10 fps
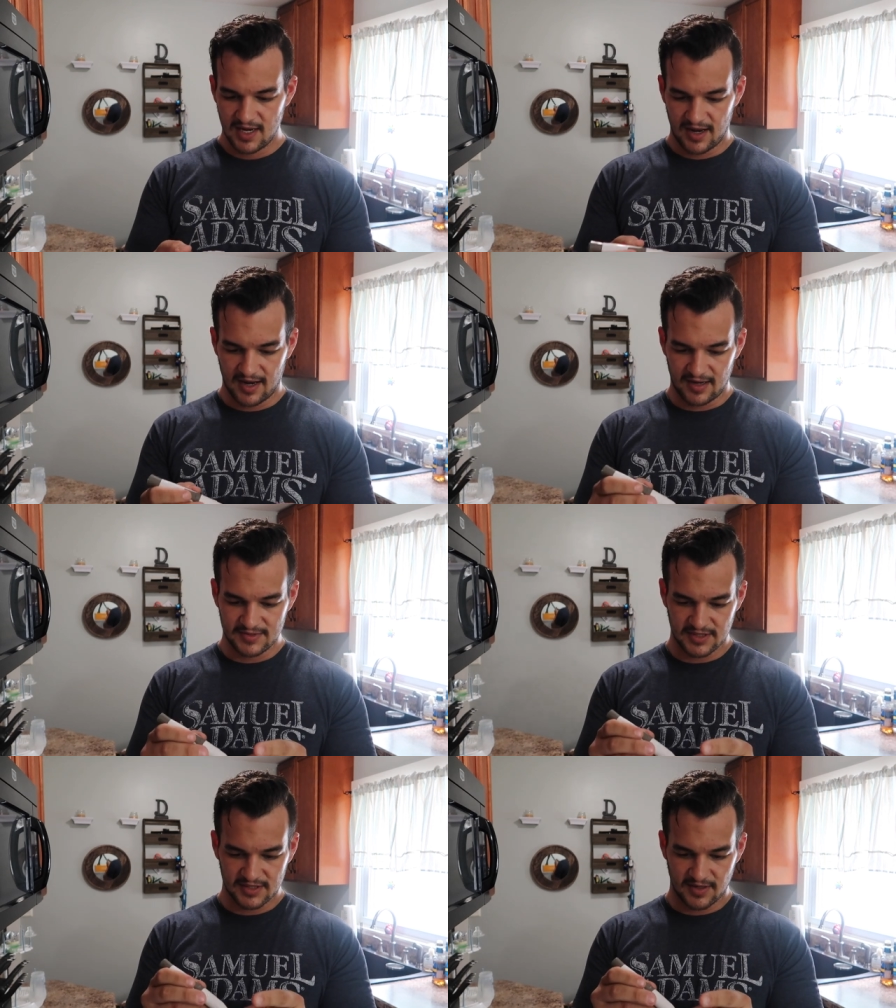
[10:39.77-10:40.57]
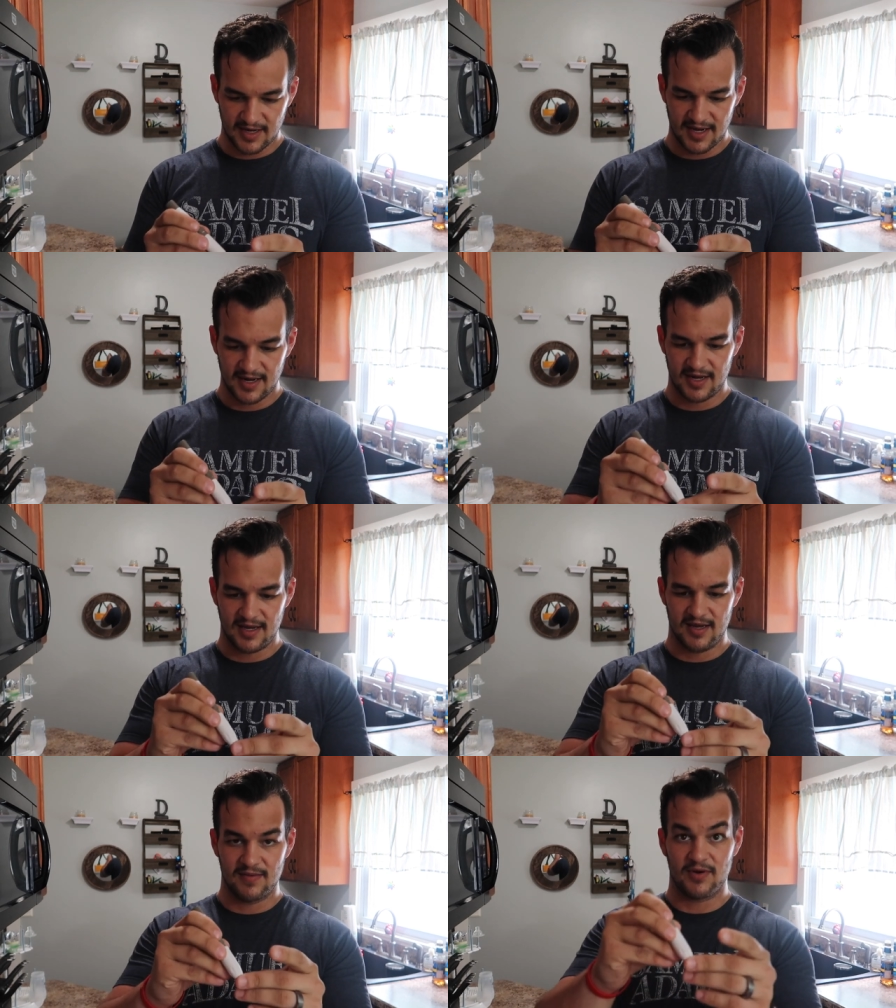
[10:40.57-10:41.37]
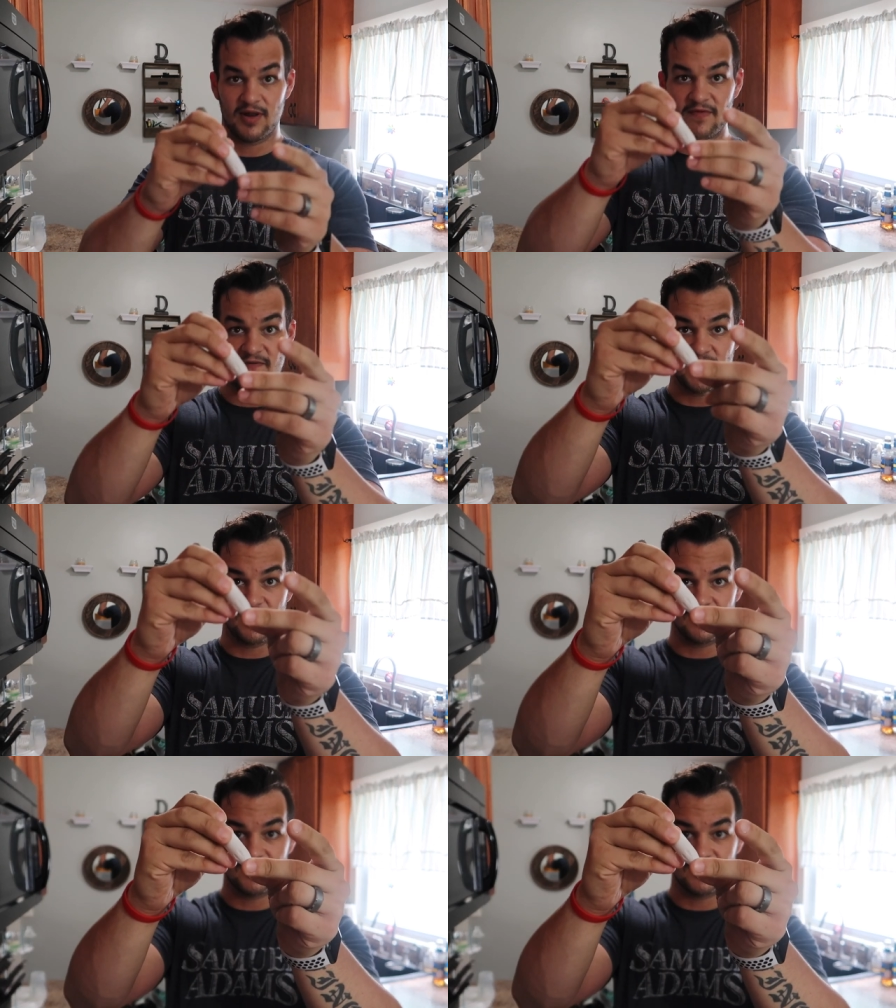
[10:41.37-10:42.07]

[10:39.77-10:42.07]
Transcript: Um, so let's go ahead and put on the finger.